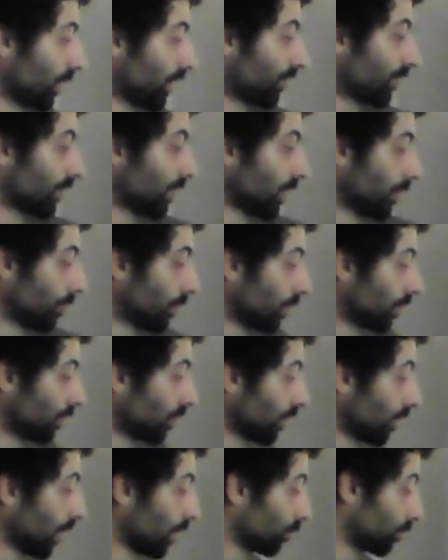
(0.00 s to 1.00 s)
mix them
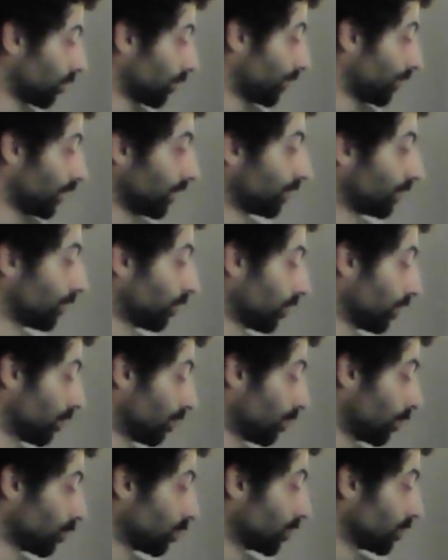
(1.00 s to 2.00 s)
out of these 4
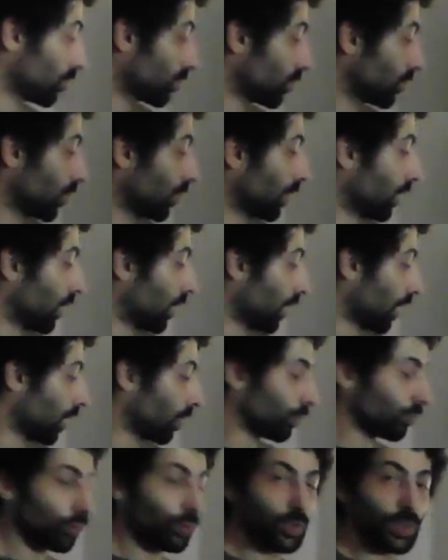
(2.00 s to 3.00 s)
emotions,
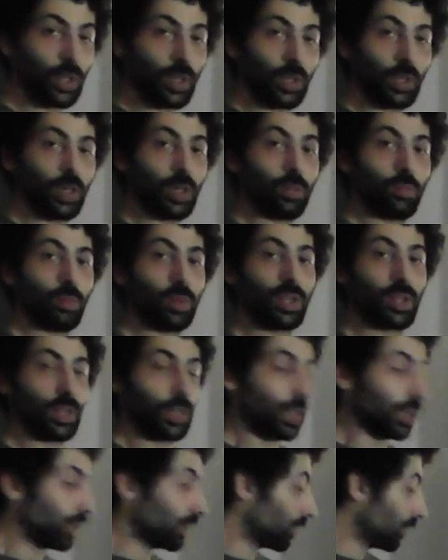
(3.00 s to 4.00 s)
how would they be
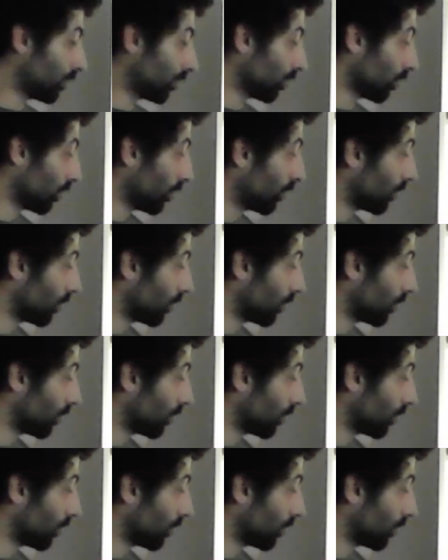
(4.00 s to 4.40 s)
created? So